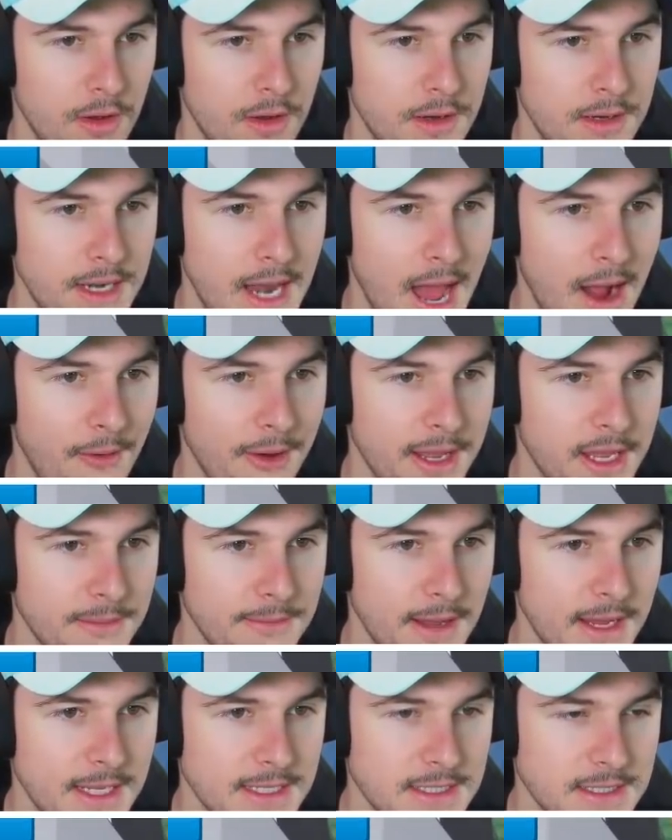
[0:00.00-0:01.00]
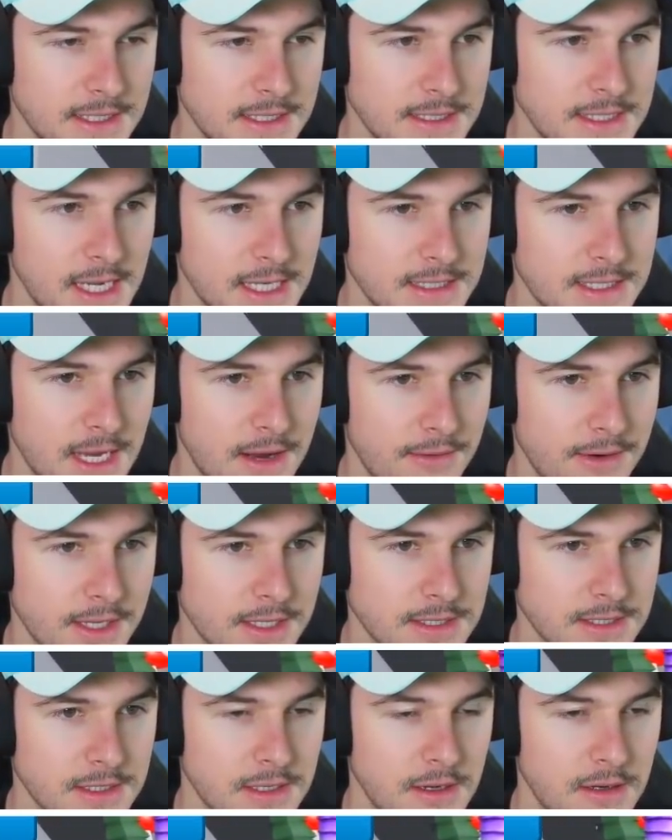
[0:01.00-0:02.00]
Now I can make it to these next
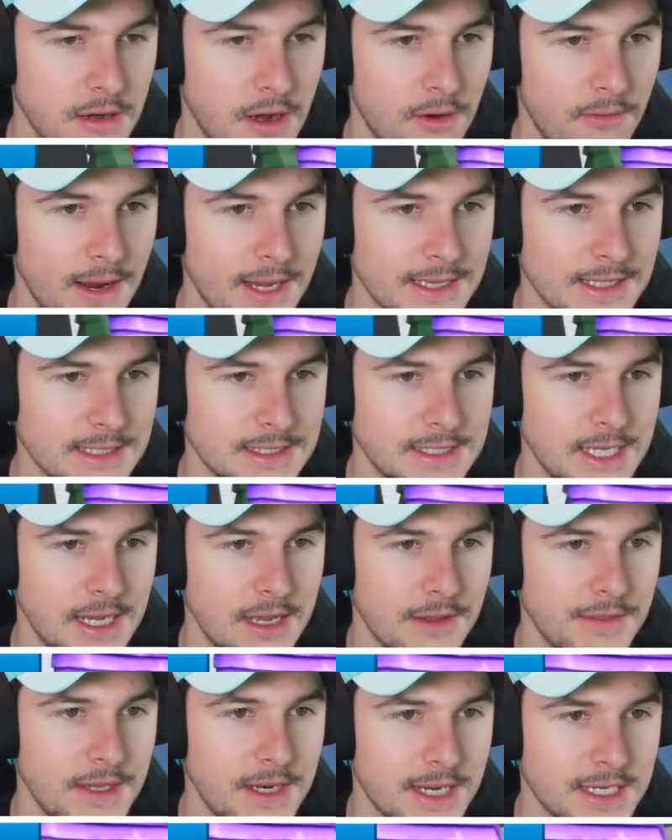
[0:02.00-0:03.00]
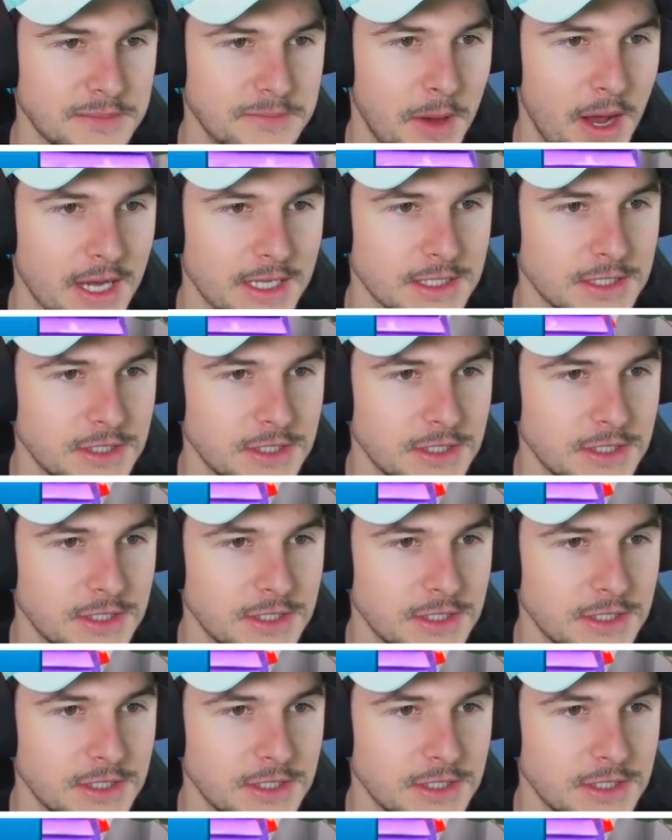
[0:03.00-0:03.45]
areas. All right, let's take on the next boss.